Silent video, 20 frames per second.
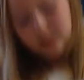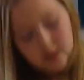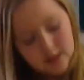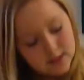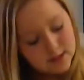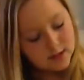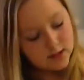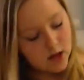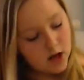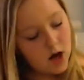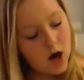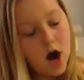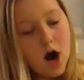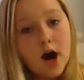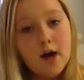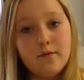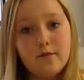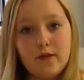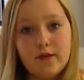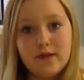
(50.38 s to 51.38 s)
going to start
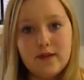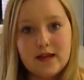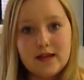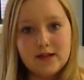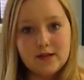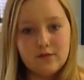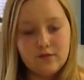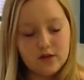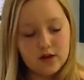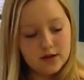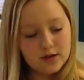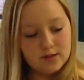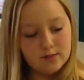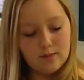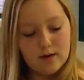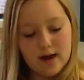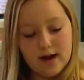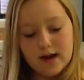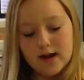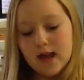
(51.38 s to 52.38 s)
off with this first
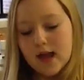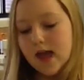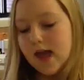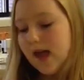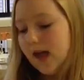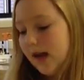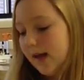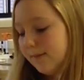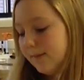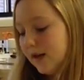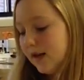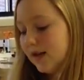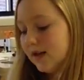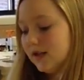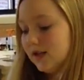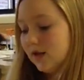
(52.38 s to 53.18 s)
one, and I'm going to